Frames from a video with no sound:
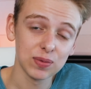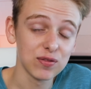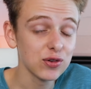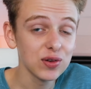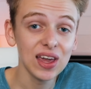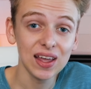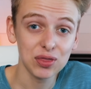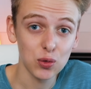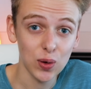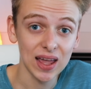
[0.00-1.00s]
If you really
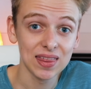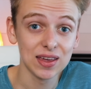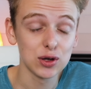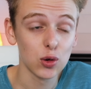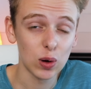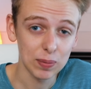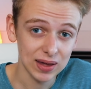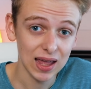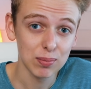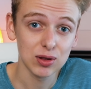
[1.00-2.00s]
hate the way that your
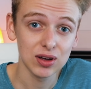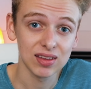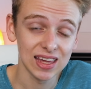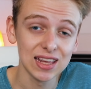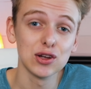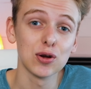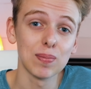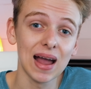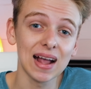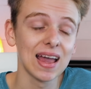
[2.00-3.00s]
webcam looks in your
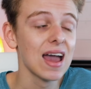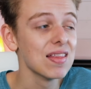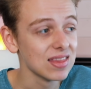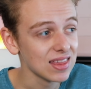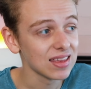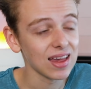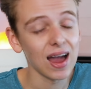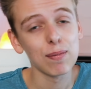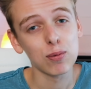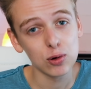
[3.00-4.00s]
Mac, then this
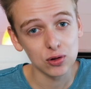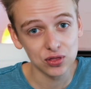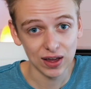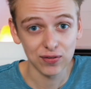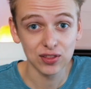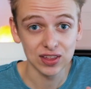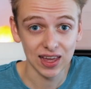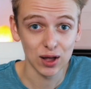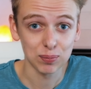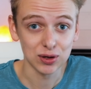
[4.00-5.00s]
app will definitely
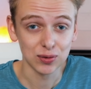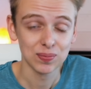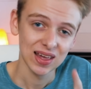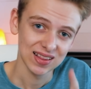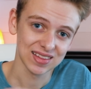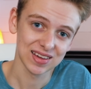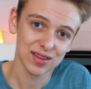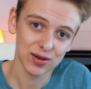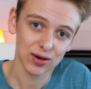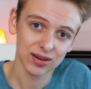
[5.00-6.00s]
help you. Let's get
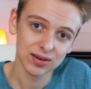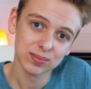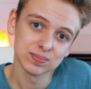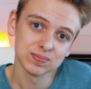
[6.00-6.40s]
started.